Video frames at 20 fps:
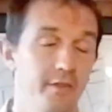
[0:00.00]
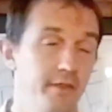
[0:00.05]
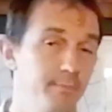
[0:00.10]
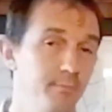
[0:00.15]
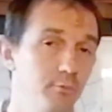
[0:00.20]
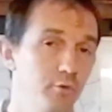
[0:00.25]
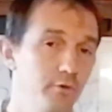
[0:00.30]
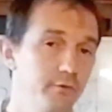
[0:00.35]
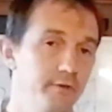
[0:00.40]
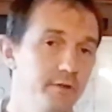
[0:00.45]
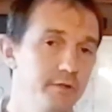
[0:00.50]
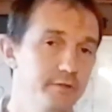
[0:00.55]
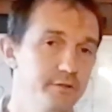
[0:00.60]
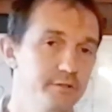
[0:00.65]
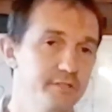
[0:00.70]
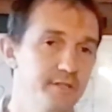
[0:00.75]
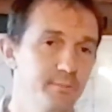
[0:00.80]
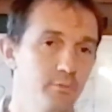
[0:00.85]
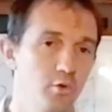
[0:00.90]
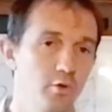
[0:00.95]
and then move
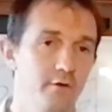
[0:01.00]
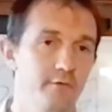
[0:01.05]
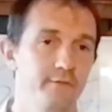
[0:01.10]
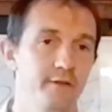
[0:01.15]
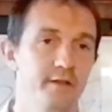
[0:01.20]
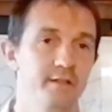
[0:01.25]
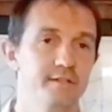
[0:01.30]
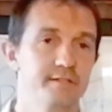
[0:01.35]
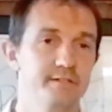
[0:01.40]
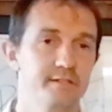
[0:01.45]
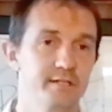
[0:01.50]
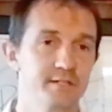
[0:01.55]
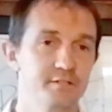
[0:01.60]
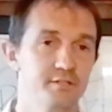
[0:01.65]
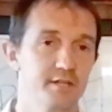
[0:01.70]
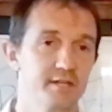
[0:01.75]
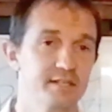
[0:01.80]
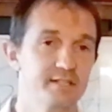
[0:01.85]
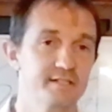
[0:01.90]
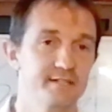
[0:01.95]
into some more advanced
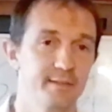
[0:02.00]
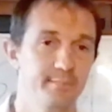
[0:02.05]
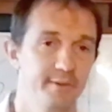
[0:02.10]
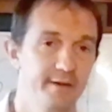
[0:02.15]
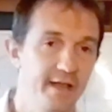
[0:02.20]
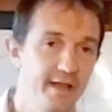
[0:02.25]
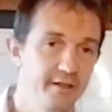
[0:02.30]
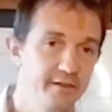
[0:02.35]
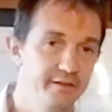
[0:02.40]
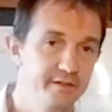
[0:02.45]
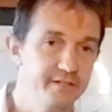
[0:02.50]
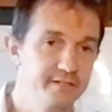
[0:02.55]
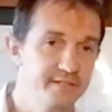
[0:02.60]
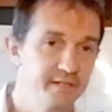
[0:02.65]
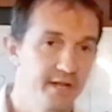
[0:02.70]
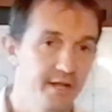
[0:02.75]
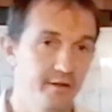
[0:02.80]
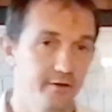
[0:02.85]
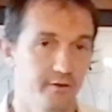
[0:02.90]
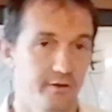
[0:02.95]
things like
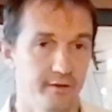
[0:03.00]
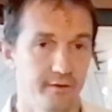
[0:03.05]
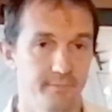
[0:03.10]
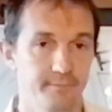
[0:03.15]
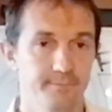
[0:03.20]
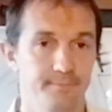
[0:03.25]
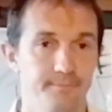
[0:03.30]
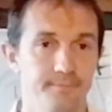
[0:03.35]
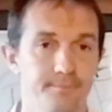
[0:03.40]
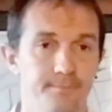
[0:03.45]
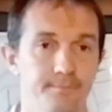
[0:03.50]
submodalities and anchoring.